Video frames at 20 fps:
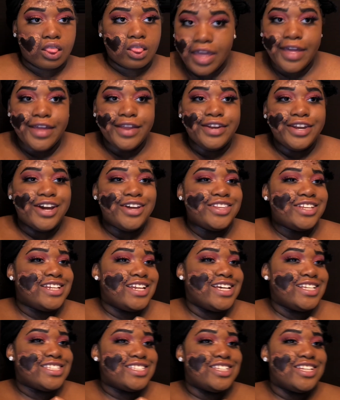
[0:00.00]
Now that
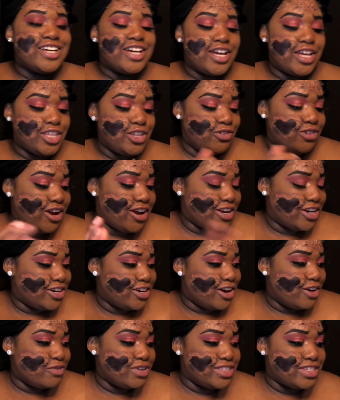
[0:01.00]
that's done, you already
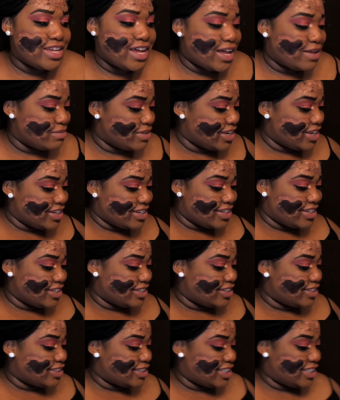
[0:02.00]
know what time it
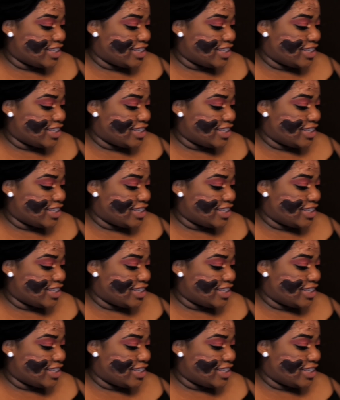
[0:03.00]
is.